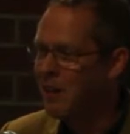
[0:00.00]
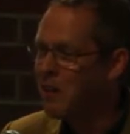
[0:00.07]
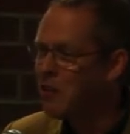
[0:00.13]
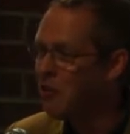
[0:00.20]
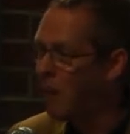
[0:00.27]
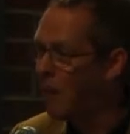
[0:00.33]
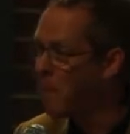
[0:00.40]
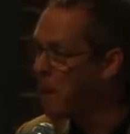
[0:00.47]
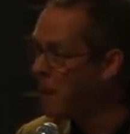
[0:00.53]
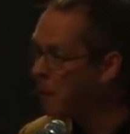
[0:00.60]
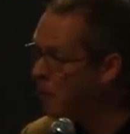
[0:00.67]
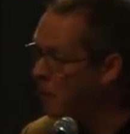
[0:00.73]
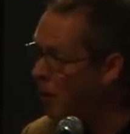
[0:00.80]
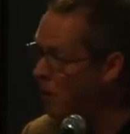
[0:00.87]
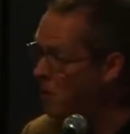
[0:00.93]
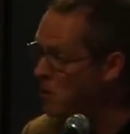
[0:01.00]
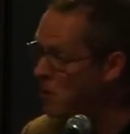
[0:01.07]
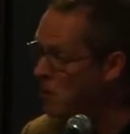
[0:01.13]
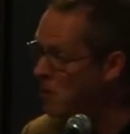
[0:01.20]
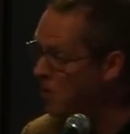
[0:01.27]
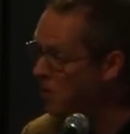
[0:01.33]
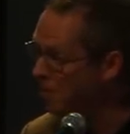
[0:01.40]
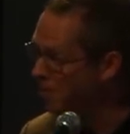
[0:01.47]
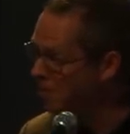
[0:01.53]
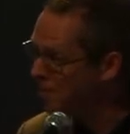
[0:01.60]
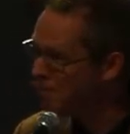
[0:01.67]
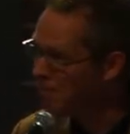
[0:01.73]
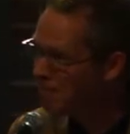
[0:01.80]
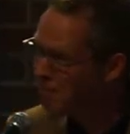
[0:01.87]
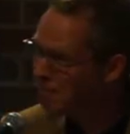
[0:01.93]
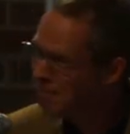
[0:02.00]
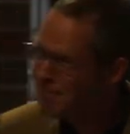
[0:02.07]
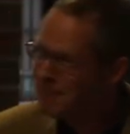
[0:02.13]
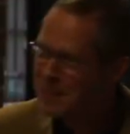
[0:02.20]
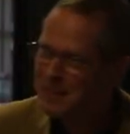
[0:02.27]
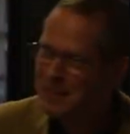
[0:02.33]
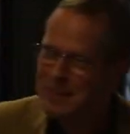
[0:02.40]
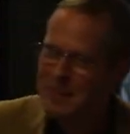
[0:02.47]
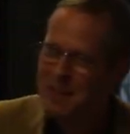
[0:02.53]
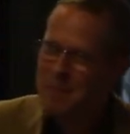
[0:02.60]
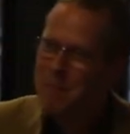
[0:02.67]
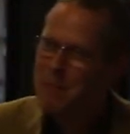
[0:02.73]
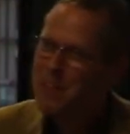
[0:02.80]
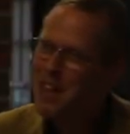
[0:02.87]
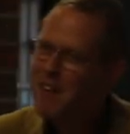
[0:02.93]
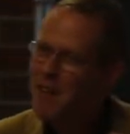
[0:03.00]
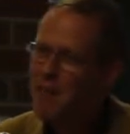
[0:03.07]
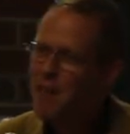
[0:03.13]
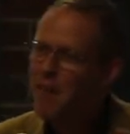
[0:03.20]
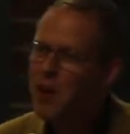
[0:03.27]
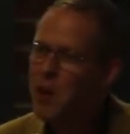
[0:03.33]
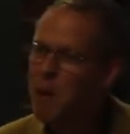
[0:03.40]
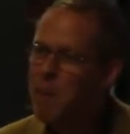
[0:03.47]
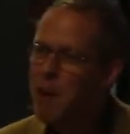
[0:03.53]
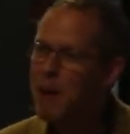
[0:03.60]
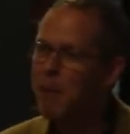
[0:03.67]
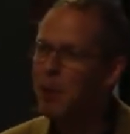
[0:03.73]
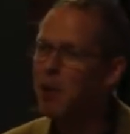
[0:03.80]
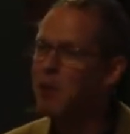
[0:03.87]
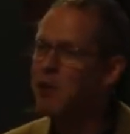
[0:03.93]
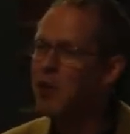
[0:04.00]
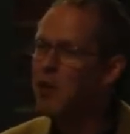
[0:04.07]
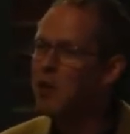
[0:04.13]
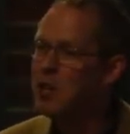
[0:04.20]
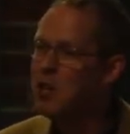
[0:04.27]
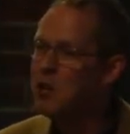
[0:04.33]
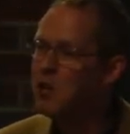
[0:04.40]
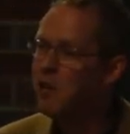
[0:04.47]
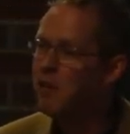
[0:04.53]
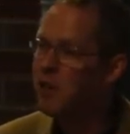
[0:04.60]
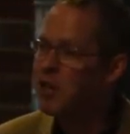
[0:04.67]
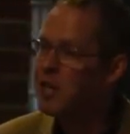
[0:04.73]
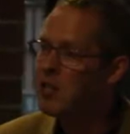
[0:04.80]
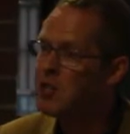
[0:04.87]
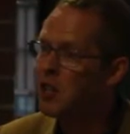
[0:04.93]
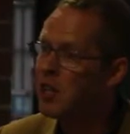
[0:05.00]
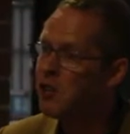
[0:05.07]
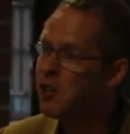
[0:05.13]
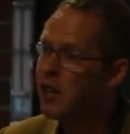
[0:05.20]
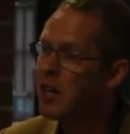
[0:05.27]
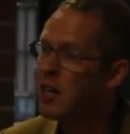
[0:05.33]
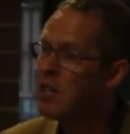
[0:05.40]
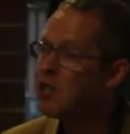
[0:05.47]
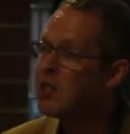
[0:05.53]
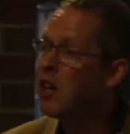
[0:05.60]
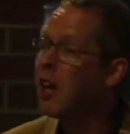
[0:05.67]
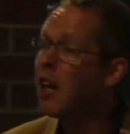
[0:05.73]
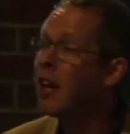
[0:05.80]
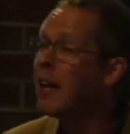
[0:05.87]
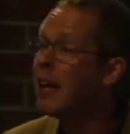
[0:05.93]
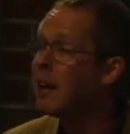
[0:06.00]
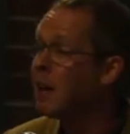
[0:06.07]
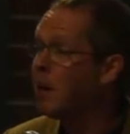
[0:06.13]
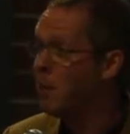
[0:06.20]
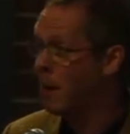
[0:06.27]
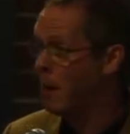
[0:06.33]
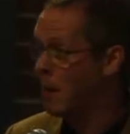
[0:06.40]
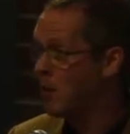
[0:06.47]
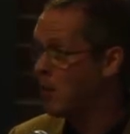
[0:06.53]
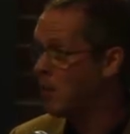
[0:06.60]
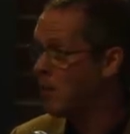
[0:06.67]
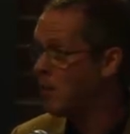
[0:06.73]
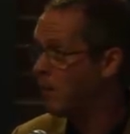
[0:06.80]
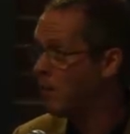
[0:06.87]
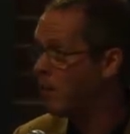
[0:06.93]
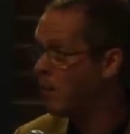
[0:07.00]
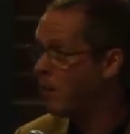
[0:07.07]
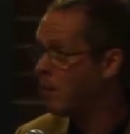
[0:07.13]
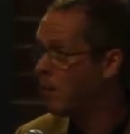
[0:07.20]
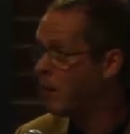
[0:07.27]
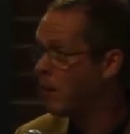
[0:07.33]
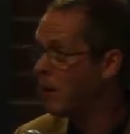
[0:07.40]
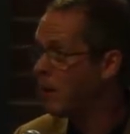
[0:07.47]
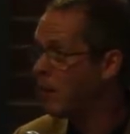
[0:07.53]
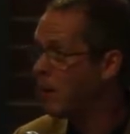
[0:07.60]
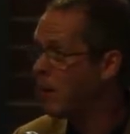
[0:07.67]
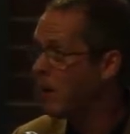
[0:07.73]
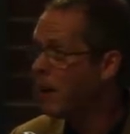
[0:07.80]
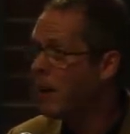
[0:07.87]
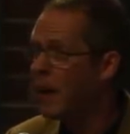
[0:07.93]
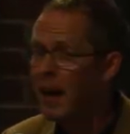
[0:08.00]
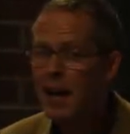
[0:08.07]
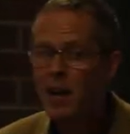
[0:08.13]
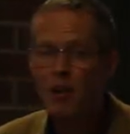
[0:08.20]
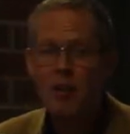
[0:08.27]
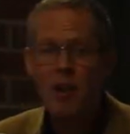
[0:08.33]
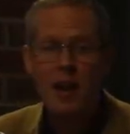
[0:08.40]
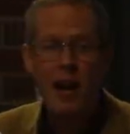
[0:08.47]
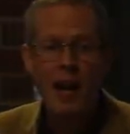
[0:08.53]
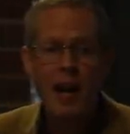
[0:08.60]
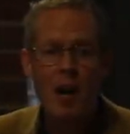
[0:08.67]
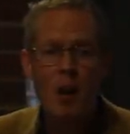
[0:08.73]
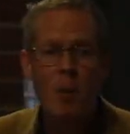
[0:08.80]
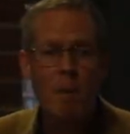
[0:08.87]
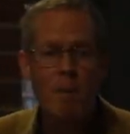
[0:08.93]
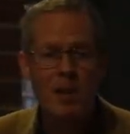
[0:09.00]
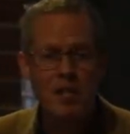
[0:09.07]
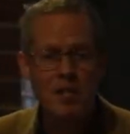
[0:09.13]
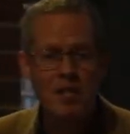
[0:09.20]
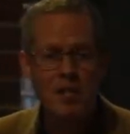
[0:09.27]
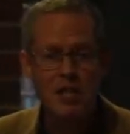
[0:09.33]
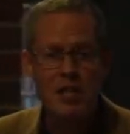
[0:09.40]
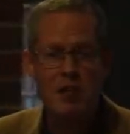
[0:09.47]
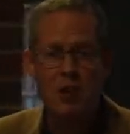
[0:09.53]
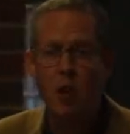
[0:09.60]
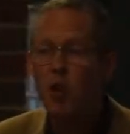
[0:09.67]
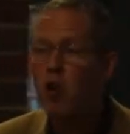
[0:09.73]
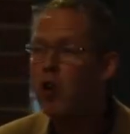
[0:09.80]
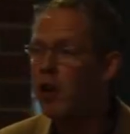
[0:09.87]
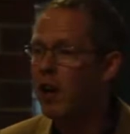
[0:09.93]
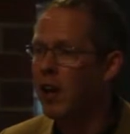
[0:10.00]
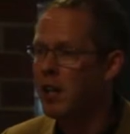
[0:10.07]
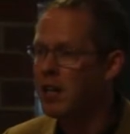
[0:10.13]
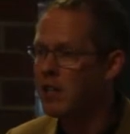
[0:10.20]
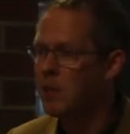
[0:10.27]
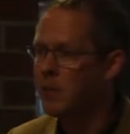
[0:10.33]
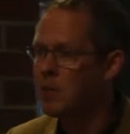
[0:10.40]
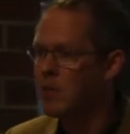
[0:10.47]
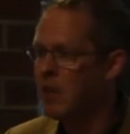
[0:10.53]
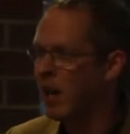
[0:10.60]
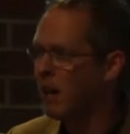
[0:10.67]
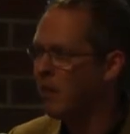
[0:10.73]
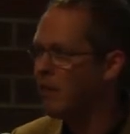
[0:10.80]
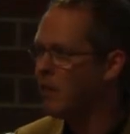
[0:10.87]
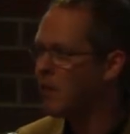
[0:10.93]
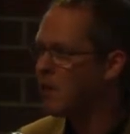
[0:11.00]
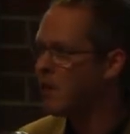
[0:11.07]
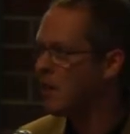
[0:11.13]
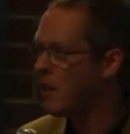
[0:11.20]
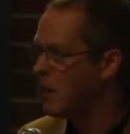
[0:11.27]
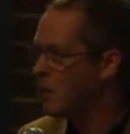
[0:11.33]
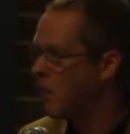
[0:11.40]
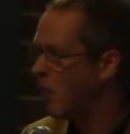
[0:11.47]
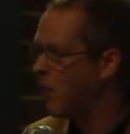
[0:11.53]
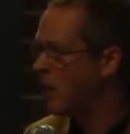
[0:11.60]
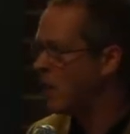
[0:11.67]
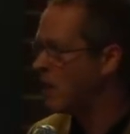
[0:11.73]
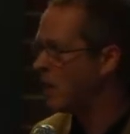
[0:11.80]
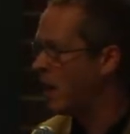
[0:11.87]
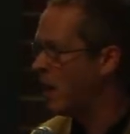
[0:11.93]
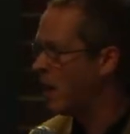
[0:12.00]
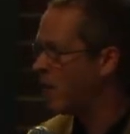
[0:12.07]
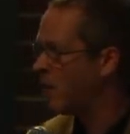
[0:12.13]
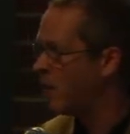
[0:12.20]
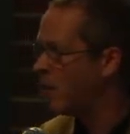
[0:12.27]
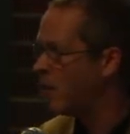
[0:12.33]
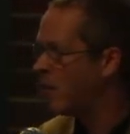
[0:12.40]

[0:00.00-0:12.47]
Some people don't. But there are few people who don't use it for these things at least a little bit. And how businesses organize themselves is on the internet.